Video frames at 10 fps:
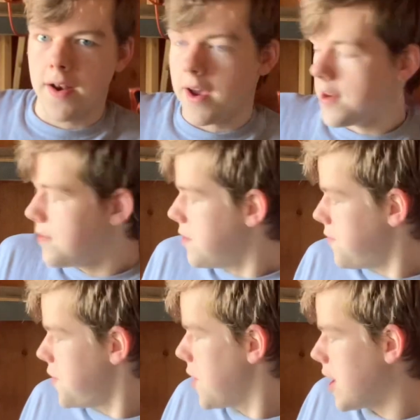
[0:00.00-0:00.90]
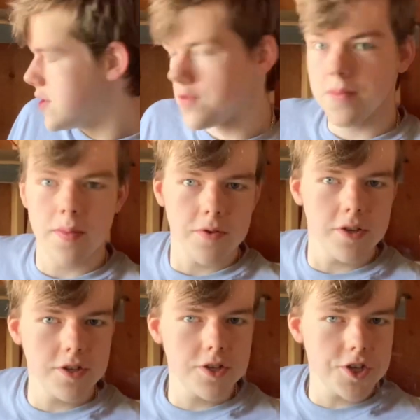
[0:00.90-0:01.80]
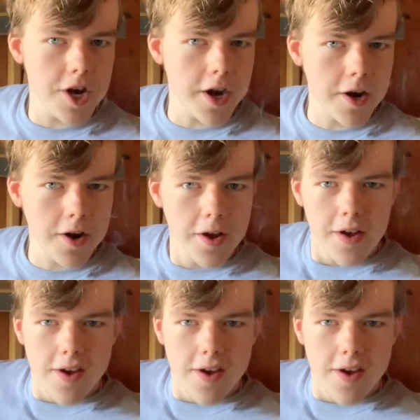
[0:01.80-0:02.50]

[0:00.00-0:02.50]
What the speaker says: I don't know if you guys remember this chair,